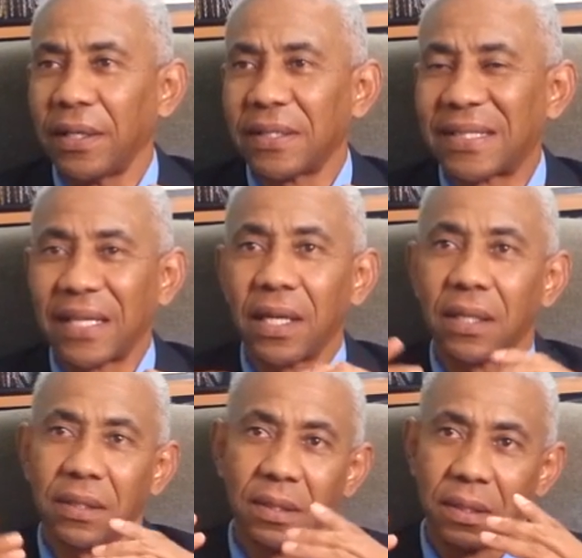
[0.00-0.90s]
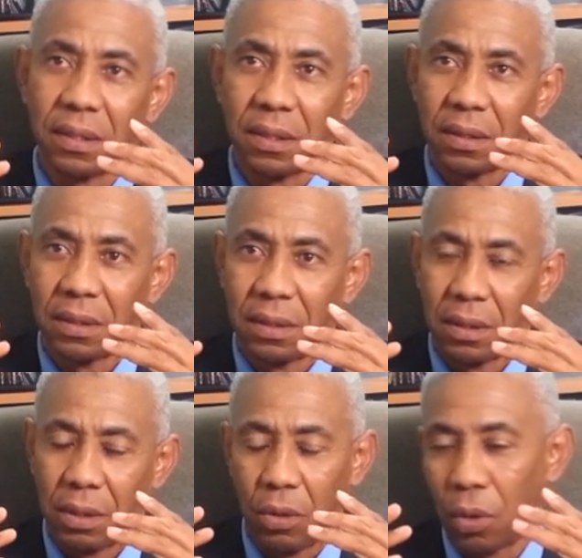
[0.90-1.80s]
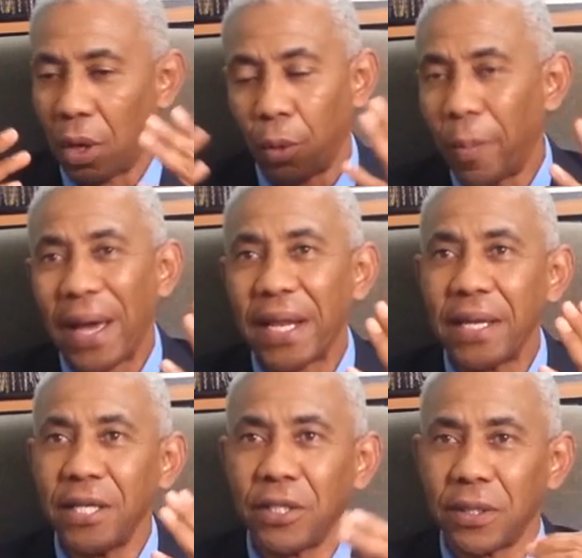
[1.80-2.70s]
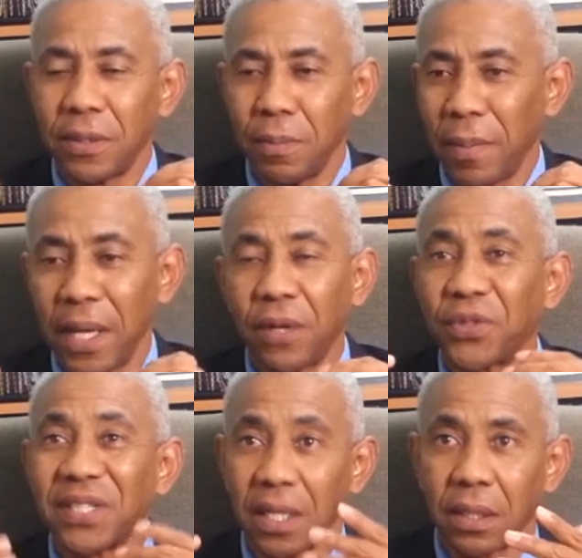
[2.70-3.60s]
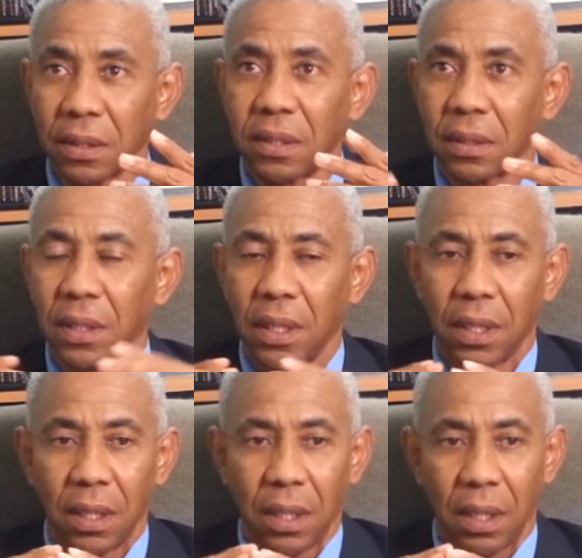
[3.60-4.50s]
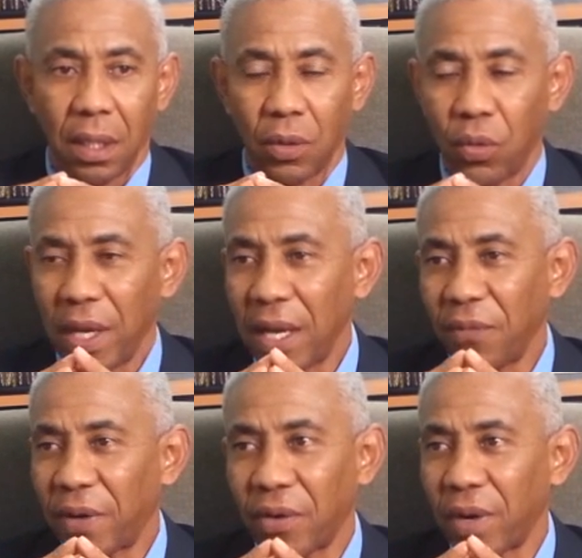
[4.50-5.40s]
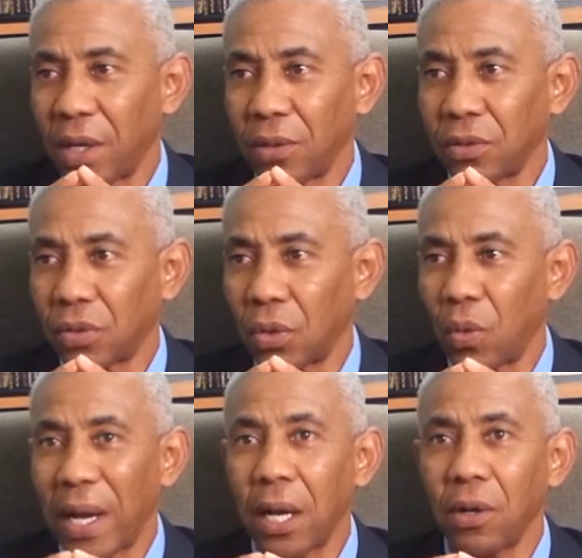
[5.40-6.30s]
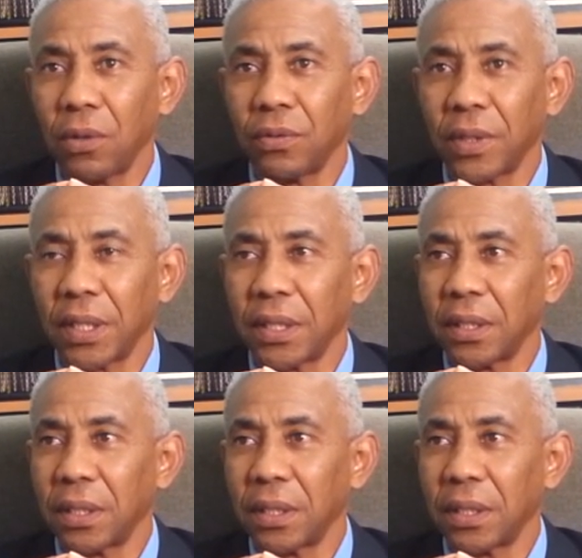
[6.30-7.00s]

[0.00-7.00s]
cells, or our body is made of cells, and we have around 100